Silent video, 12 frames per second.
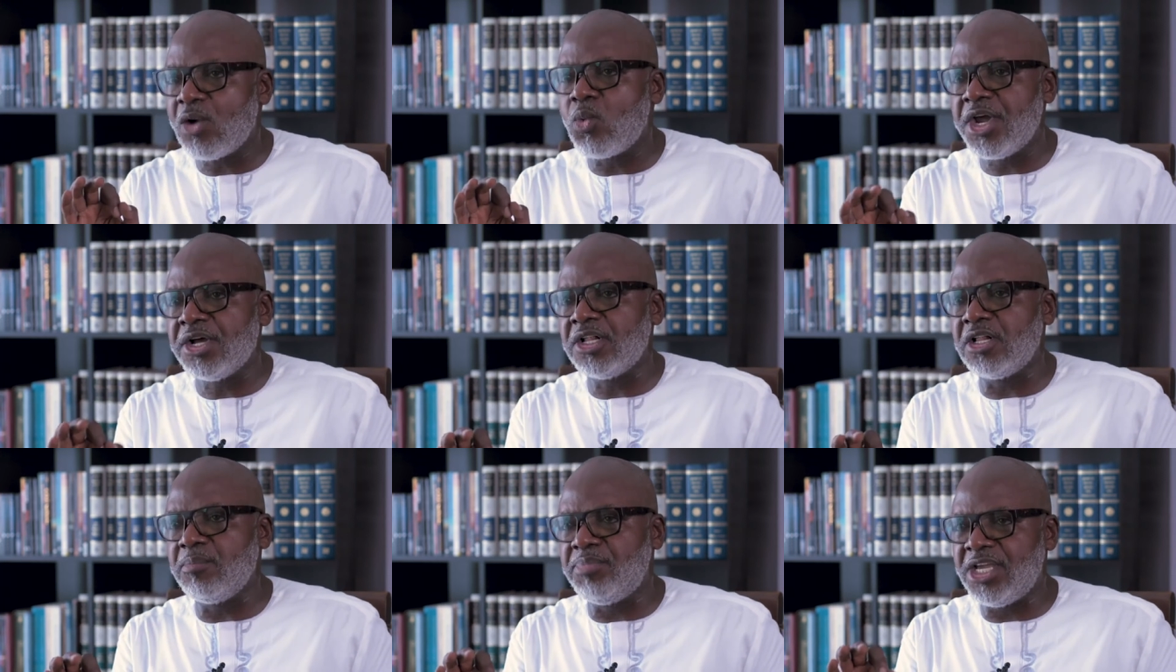
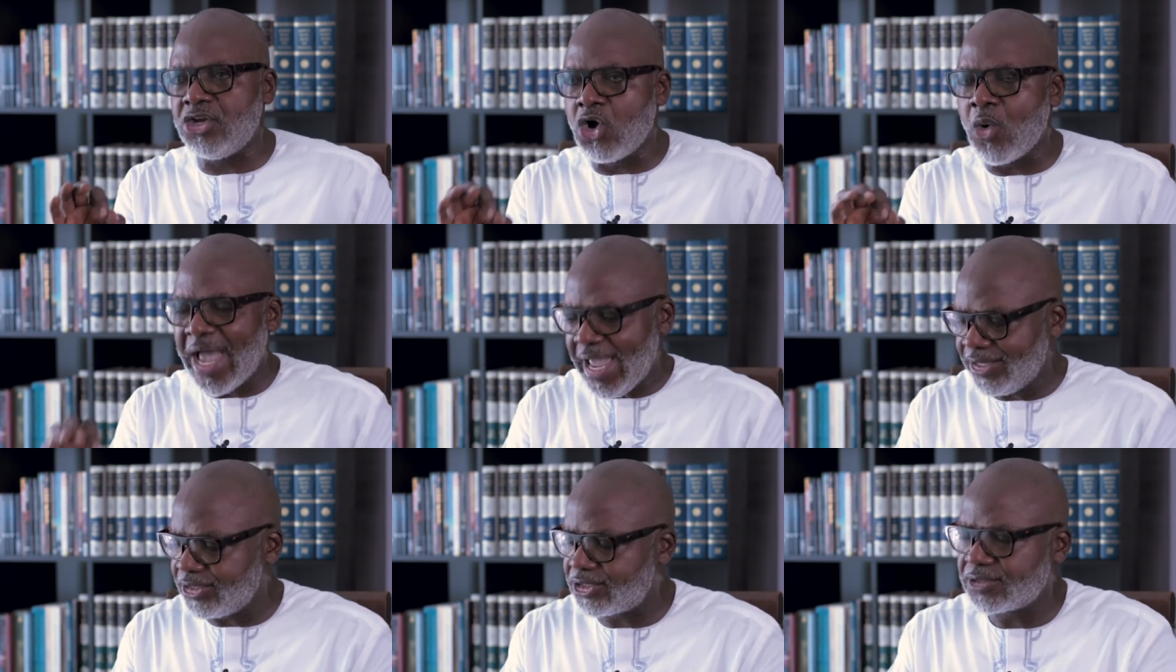will be no
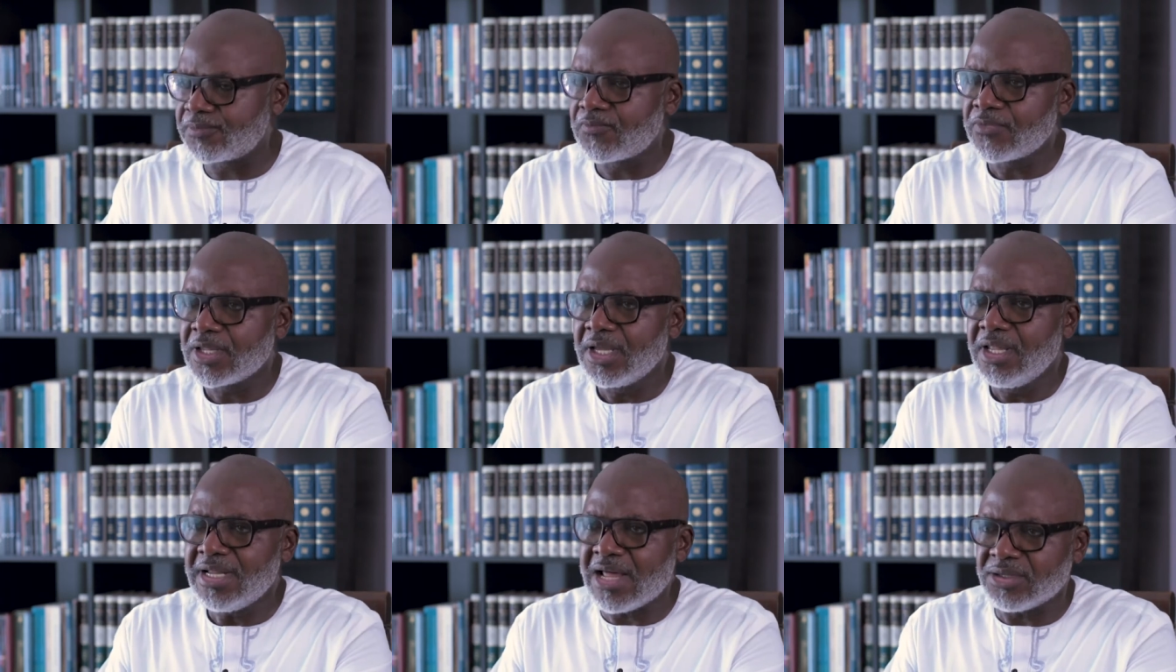end.
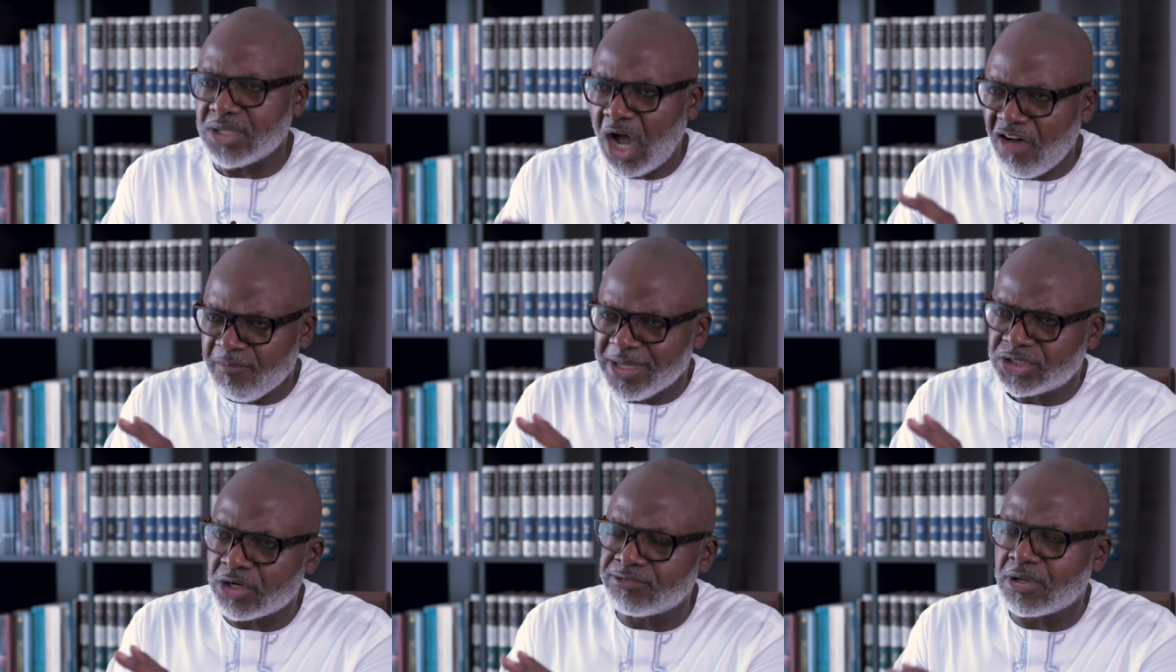Now, the
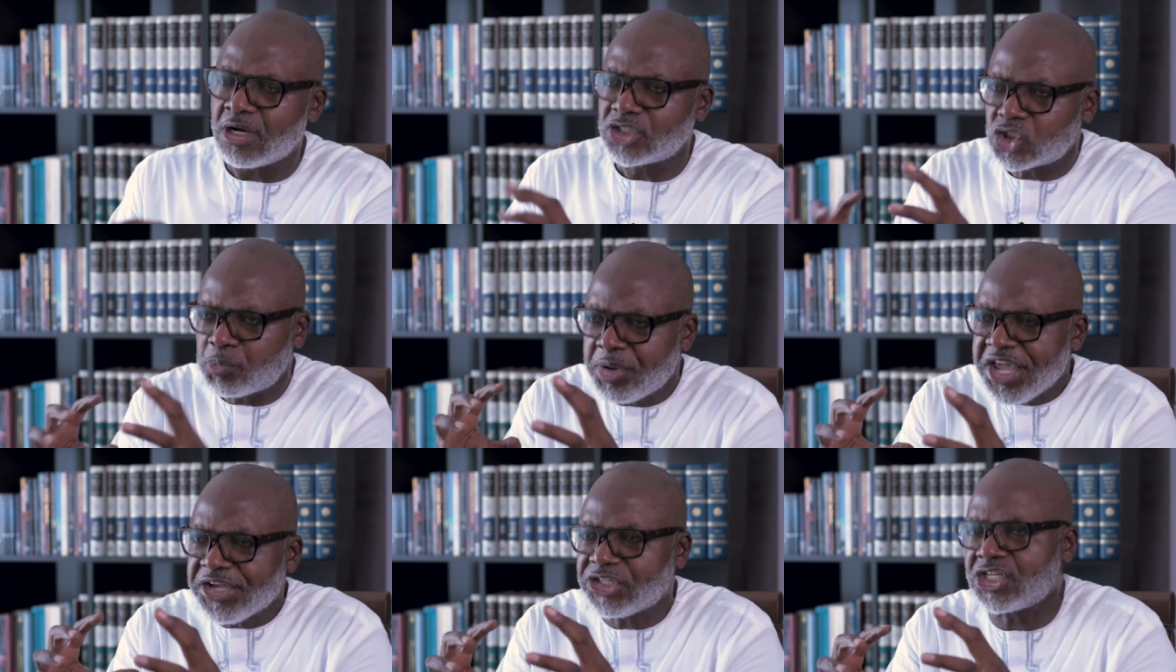government of God
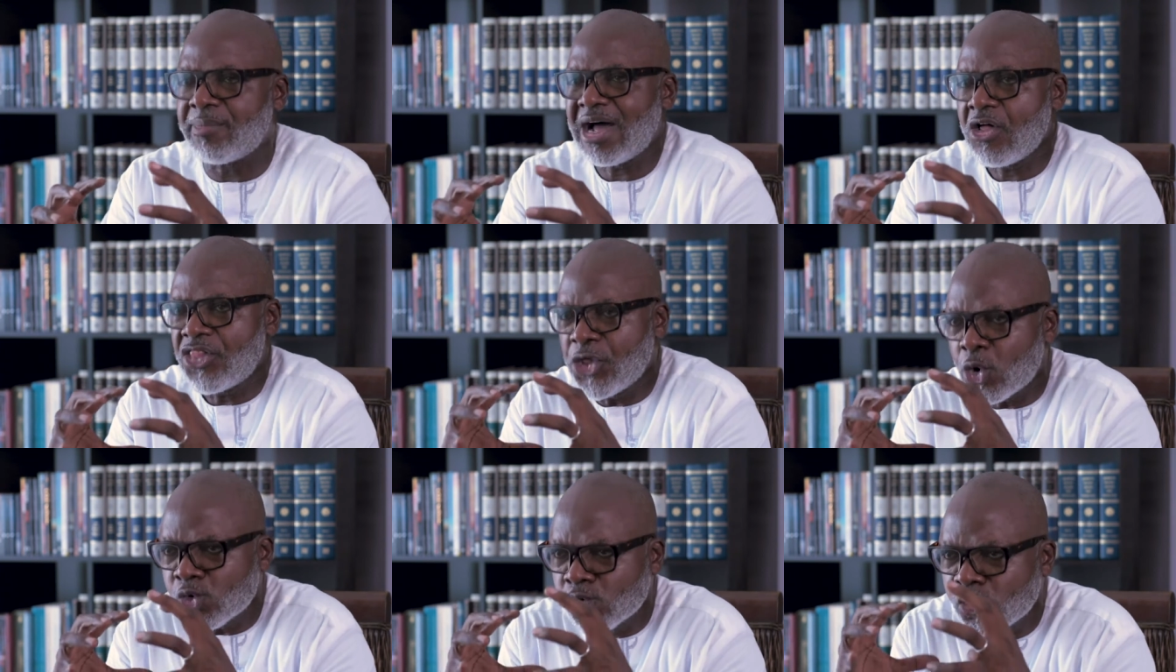speaks about
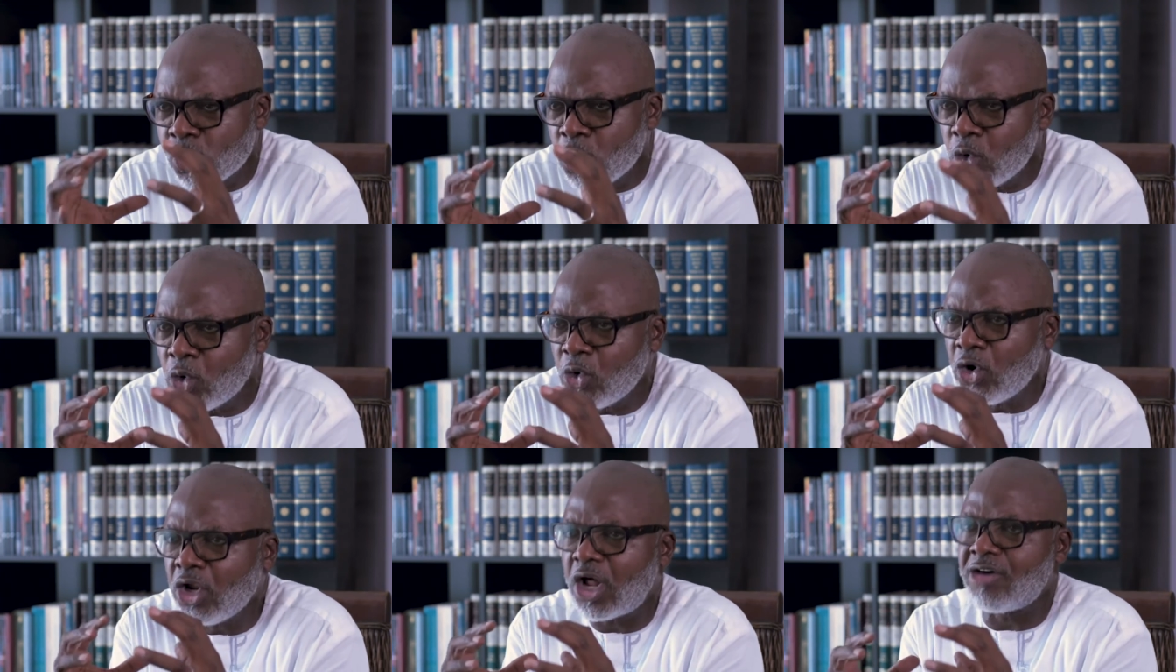the
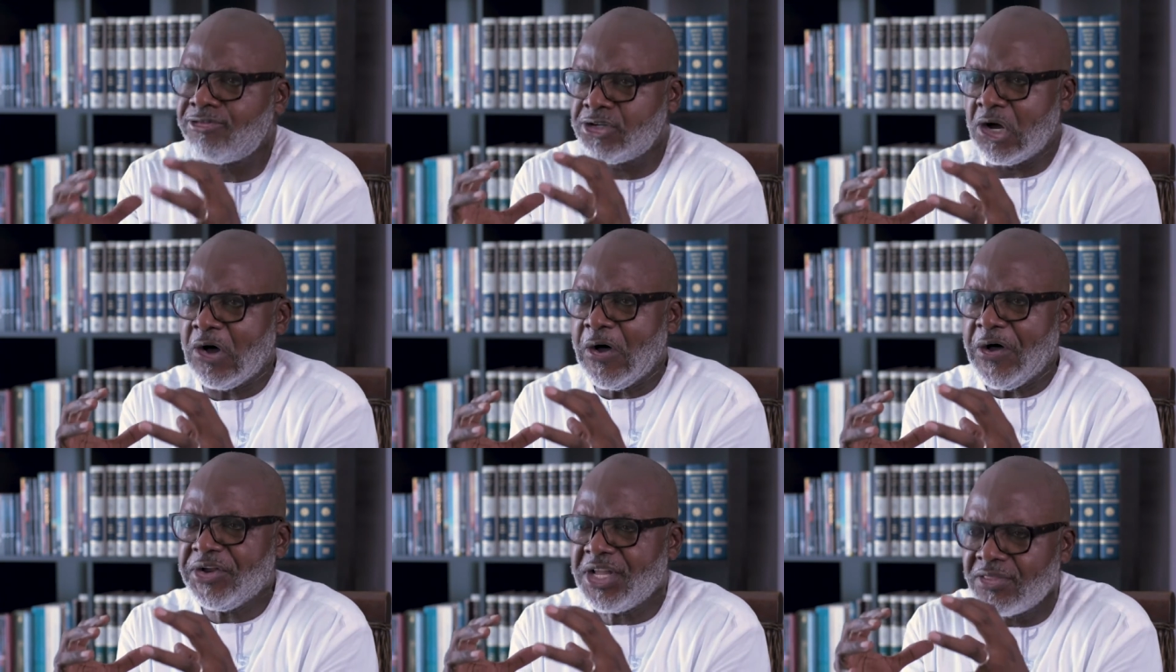rule of
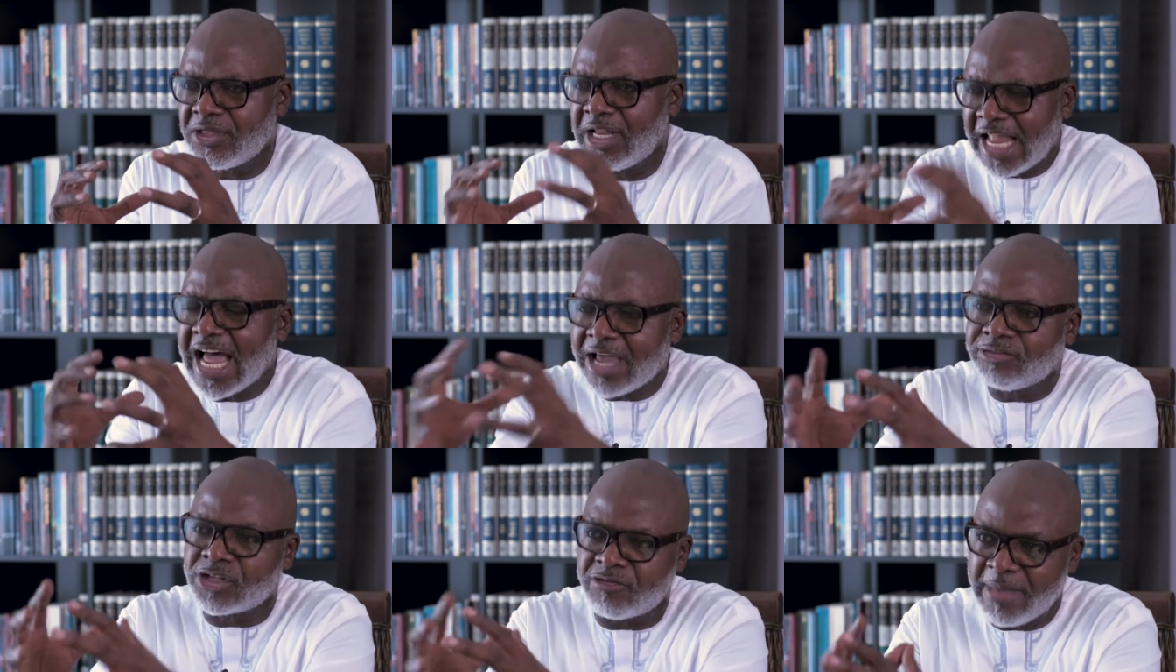God in the
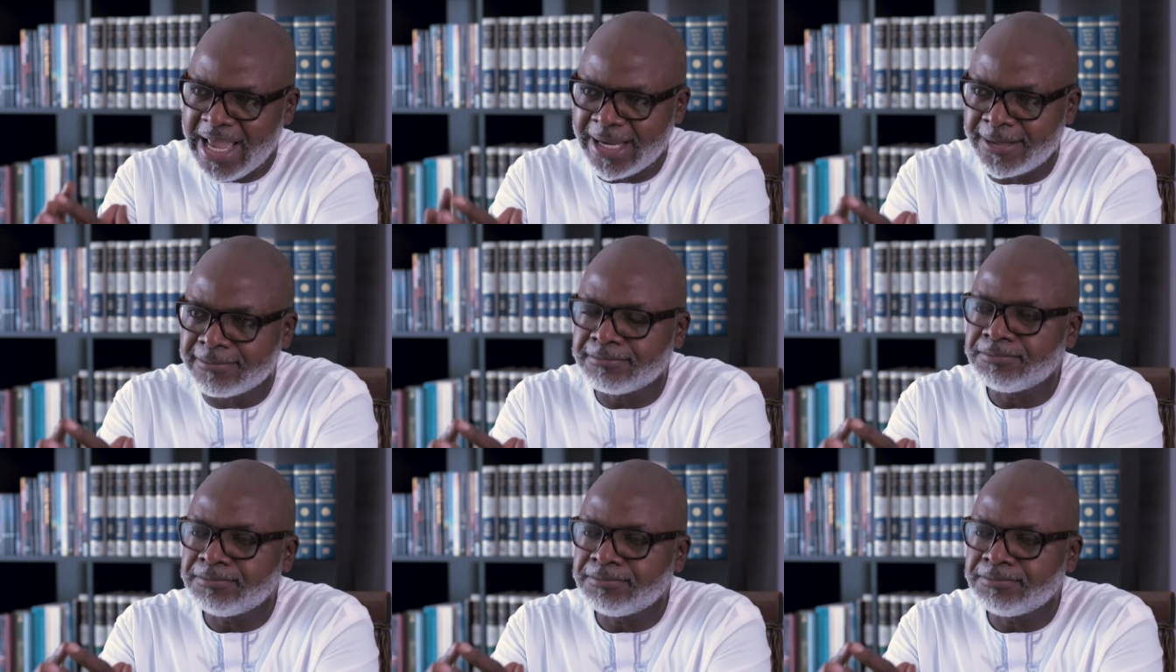lives of men.